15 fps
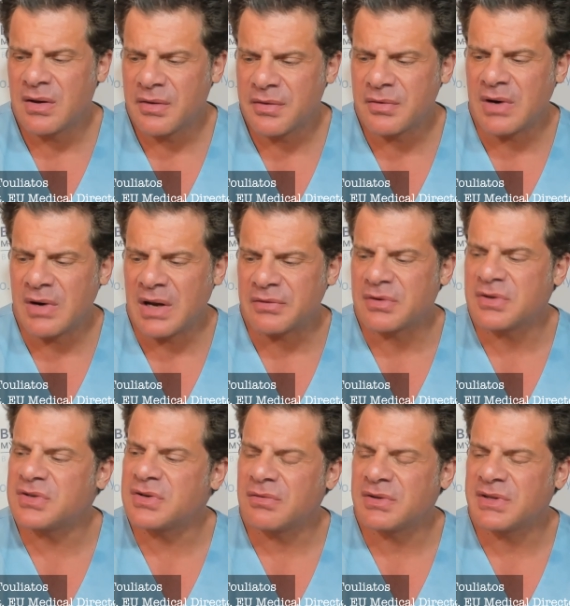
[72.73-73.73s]
through
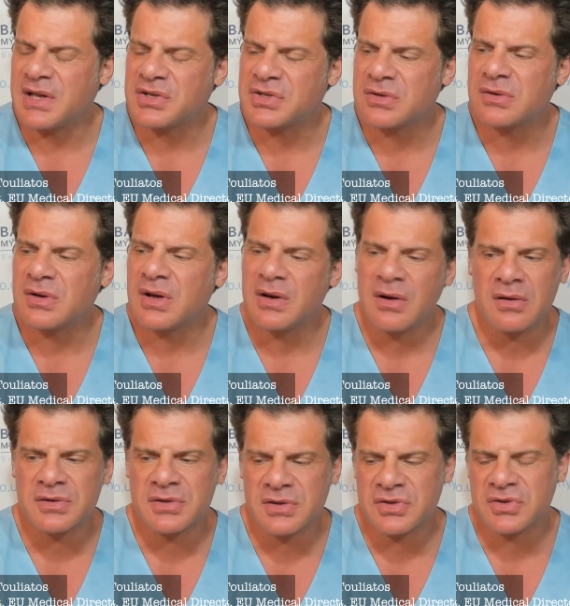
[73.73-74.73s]
nitrogen retention, and
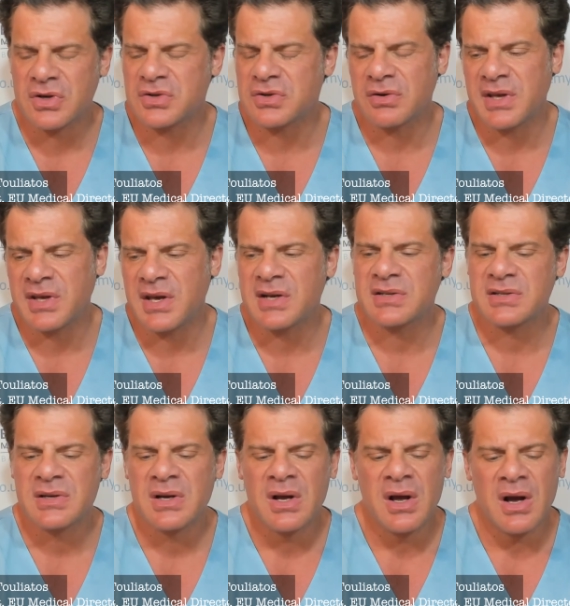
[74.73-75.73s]
also testosterone kicks
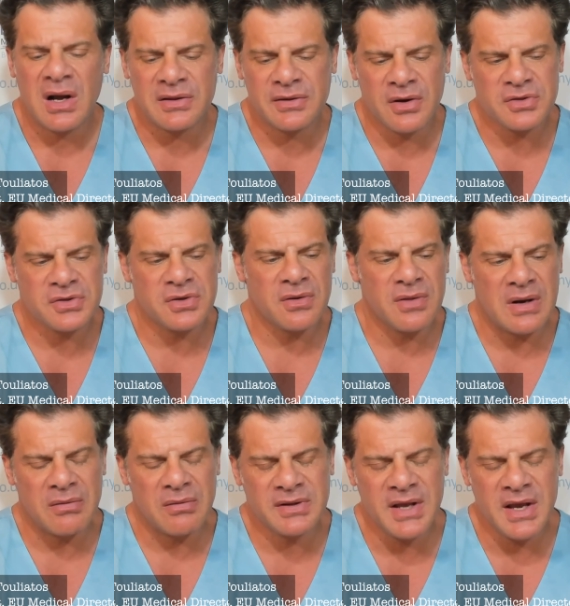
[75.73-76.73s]
aldosterone that
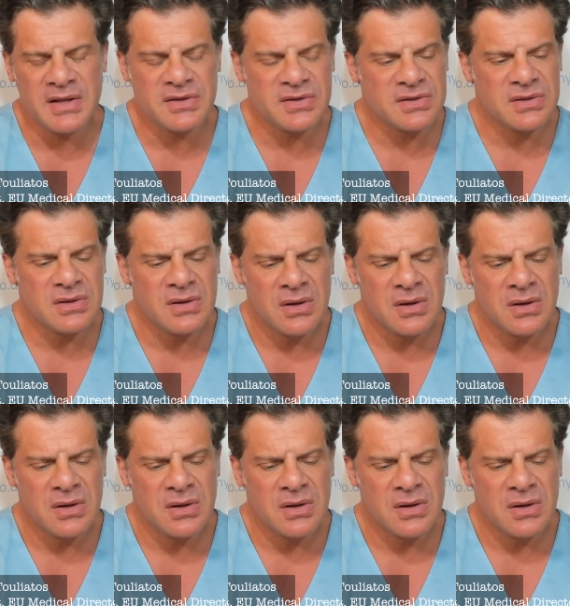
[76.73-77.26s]
retains